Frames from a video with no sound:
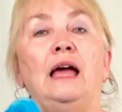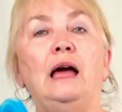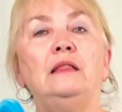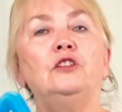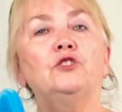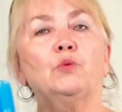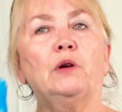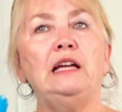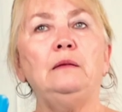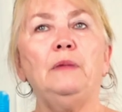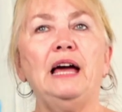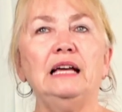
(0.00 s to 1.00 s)
And the
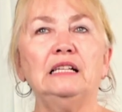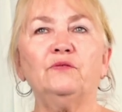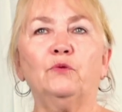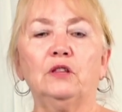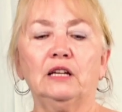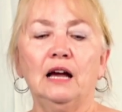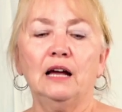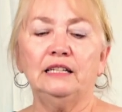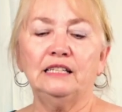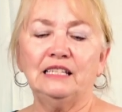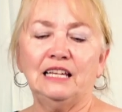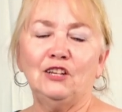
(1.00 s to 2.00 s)
drain bag is for the
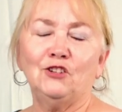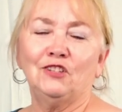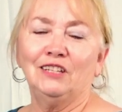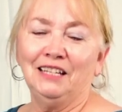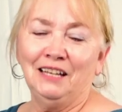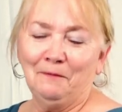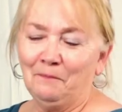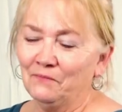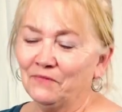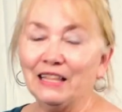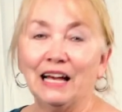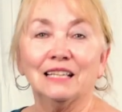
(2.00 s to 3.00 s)
condensation,
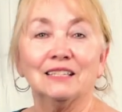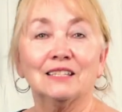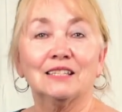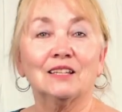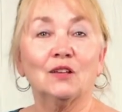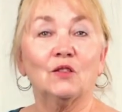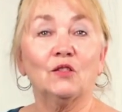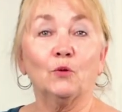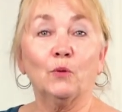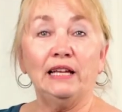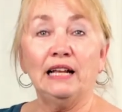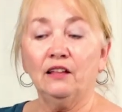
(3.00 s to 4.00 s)
that's the
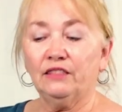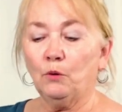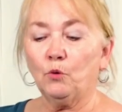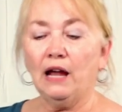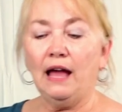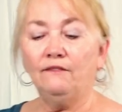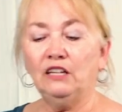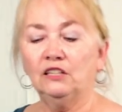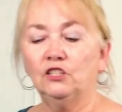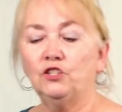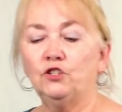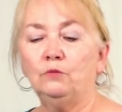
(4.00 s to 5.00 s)
rain out that we're having in
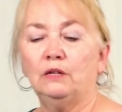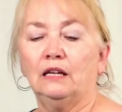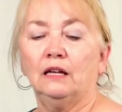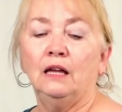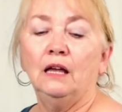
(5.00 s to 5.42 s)
the tubing.